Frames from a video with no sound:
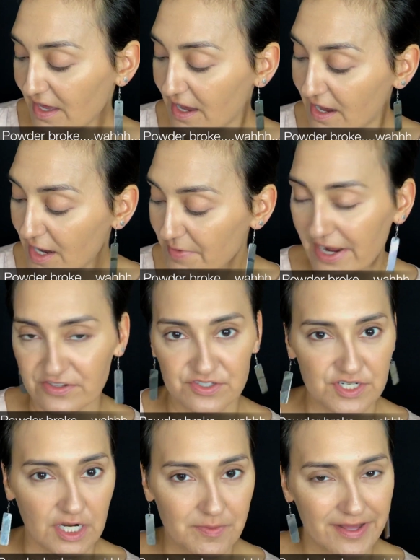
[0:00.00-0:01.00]
I
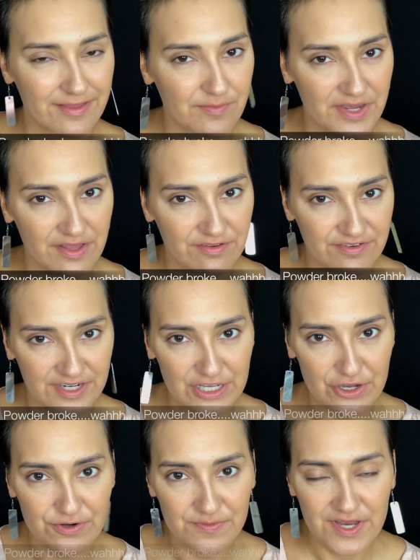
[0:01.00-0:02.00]
also talk about that in my other
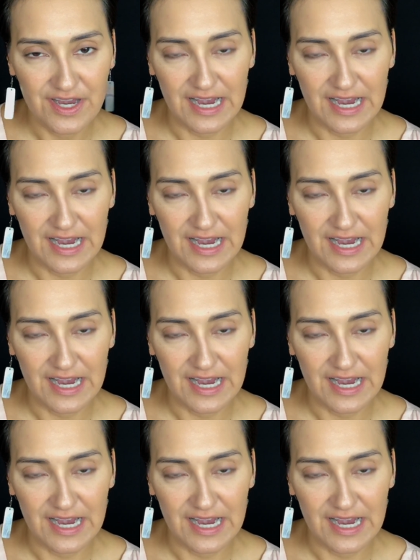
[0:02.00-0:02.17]
video.